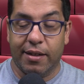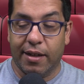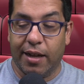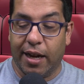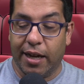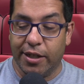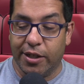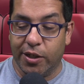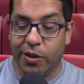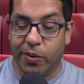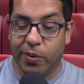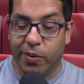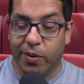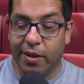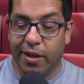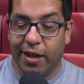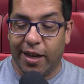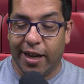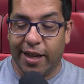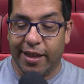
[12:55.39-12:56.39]
I do.
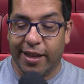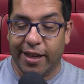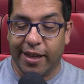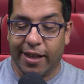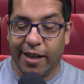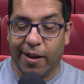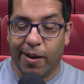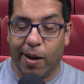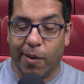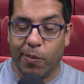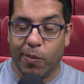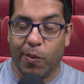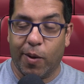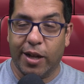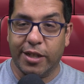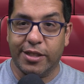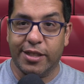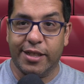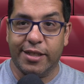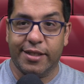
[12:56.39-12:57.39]
I think I would
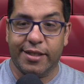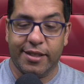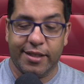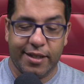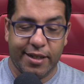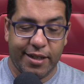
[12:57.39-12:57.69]
watch this